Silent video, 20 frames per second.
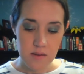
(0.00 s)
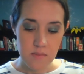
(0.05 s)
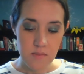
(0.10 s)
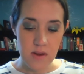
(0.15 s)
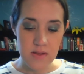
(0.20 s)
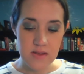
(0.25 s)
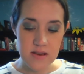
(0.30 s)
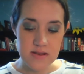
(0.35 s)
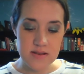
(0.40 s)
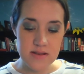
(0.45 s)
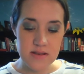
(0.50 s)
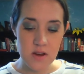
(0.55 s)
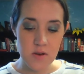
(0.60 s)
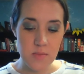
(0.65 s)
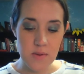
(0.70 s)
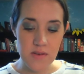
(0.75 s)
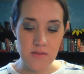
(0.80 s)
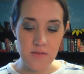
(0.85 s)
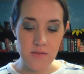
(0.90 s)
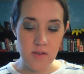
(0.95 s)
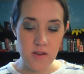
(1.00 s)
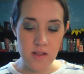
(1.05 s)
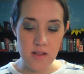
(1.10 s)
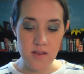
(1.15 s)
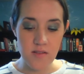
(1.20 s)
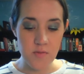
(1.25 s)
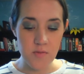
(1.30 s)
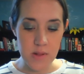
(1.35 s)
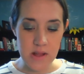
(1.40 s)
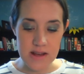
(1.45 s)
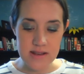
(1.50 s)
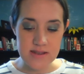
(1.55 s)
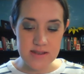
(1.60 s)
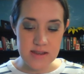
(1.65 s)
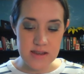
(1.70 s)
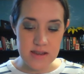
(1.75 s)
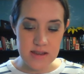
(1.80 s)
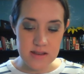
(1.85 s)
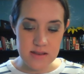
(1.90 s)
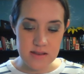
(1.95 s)
May this year be full of
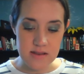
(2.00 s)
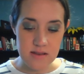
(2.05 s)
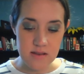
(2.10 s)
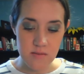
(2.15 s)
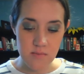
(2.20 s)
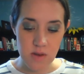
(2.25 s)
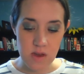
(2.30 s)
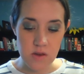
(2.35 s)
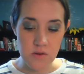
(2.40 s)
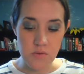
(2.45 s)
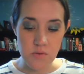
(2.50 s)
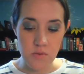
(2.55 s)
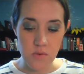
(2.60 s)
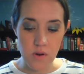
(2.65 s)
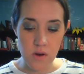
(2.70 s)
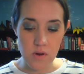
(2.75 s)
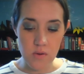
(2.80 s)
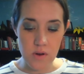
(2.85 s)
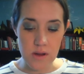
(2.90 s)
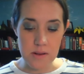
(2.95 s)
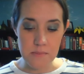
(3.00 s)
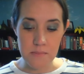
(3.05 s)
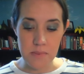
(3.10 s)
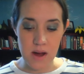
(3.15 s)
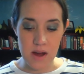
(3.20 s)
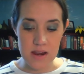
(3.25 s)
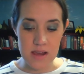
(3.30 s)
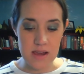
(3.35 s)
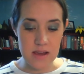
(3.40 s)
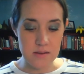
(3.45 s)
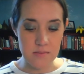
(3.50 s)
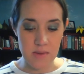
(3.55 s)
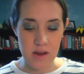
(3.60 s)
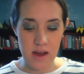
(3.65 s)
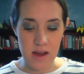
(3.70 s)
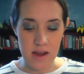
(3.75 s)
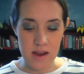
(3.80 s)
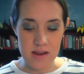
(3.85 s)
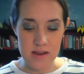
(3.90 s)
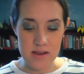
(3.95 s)
blessings. May you grow in body and
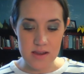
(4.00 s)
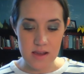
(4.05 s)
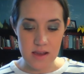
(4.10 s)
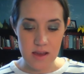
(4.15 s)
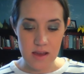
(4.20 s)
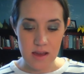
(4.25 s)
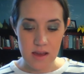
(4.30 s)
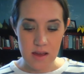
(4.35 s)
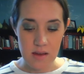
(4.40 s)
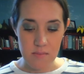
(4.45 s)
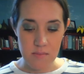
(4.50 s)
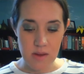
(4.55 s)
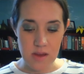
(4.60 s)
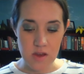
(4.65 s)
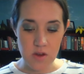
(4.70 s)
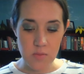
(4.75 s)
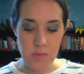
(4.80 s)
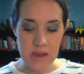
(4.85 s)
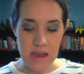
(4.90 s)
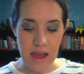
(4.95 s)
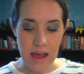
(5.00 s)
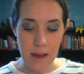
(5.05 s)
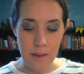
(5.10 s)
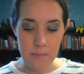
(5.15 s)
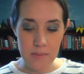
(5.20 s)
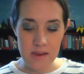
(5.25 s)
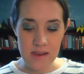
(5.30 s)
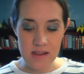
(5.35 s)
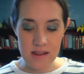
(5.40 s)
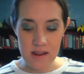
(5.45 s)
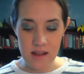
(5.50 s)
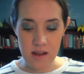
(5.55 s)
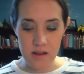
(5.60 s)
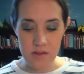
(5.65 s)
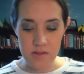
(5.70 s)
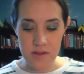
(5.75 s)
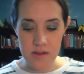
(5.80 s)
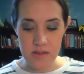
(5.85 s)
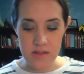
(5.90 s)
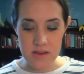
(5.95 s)
mind. May you be happy and
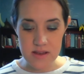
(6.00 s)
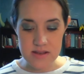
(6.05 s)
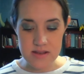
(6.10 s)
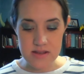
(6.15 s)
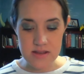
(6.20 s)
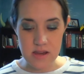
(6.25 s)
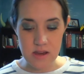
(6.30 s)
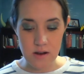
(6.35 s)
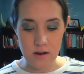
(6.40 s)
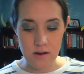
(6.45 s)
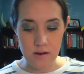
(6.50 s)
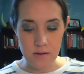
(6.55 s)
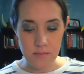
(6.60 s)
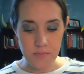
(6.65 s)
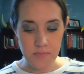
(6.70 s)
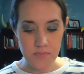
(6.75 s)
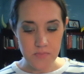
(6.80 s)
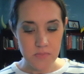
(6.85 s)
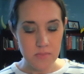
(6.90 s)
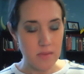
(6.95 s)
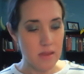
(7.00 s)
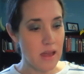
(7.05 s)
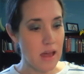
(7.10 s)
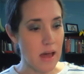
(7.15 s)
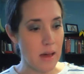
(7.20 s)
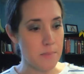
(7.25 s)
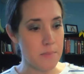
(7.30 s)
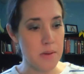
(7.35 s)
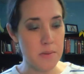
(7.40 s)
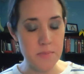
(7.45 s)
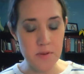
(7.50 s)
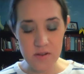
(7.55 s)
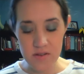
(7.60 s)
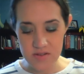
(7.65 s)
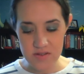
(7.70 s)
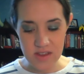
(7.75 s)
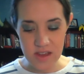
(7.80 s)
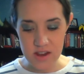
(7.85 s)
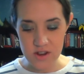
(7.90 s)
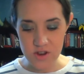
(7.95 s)
healthy this year. Happy
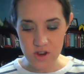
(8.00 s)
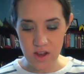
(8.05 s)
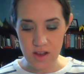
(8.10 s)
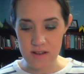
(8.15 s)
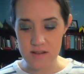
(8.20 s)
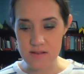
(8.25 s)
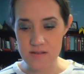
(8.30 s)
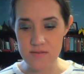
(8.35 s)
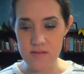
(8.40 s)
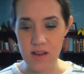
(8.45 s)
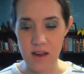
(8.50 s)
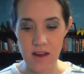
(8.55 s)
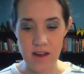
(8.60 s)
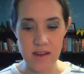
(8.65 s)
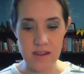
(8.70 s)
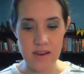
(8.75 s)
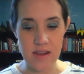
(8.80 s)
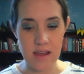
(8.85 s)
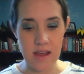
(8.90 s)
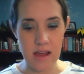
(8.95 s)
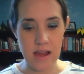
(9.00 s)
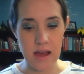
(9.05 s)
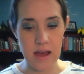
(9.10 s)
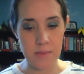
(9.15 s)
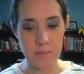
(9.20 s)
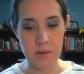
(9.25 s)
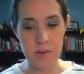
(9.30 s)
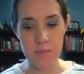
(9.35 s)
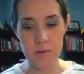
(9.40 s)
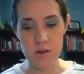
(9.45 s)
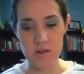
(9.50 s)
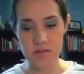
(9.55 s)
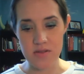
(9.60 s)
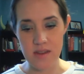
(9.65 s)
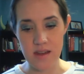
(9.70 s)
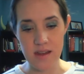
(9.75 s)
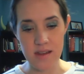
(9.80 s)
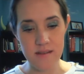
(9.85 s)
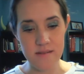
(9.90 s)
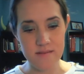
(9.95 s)
birthday, child of God. Happy
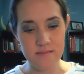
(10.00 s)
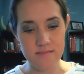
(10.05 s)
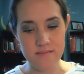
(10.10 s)
birthday.